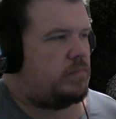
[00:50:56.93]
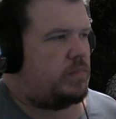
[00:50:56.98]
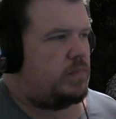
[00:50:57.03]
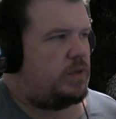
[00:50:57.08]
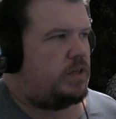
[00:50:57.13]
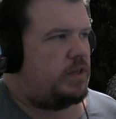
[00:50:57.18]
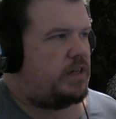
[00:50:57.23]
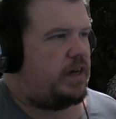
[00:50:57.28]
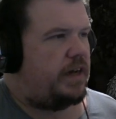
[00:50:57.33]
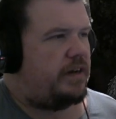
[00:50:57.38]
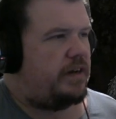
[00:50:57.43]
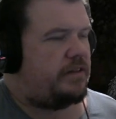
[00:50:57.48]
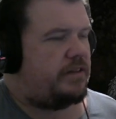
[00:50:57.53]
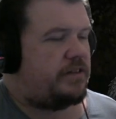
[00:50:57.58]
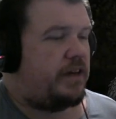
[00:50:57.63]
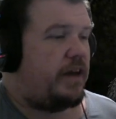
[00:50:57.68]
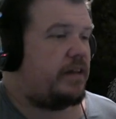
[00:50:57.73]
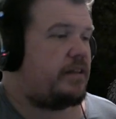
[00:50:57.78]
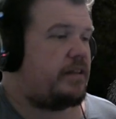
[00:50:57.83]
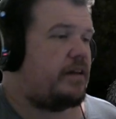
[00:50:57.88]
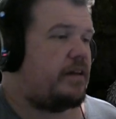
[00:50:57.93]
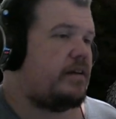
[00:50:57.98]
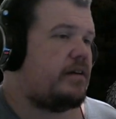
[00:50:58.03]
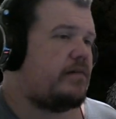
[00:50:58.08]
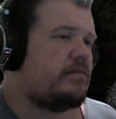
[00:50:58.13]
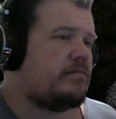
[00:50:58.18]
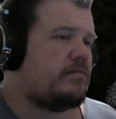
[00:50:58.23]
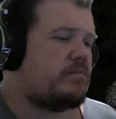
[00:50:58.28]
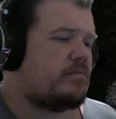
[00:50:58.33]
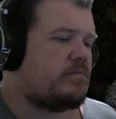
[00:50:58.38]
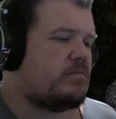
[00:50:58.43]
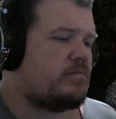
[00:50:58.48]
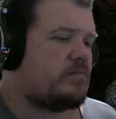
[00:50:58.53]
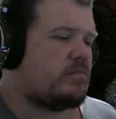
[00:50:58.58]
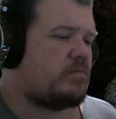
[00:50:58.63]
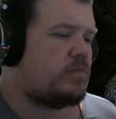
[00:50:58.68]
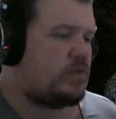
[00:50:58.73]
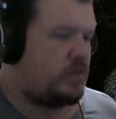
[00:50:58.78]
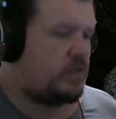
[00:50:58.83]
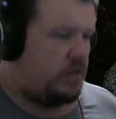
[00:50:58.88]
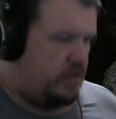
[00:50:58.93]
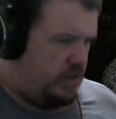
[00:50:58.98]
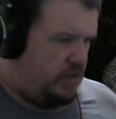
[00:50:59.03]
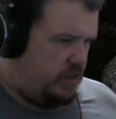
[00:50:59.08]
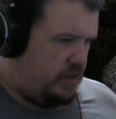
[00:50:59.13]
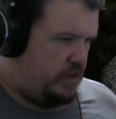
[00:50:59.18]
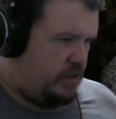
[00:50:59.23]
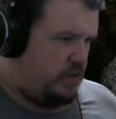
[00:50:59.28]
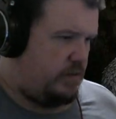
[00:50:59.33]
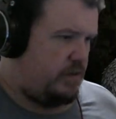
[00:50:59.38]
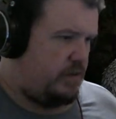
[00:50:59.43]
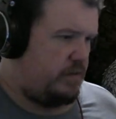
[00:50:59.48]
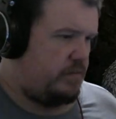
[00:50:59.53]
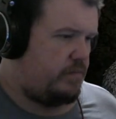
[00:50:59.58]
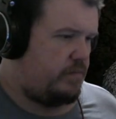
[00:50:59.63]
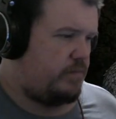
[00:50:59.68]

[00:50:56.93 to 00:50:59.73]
he kind of sat there, was listening to it,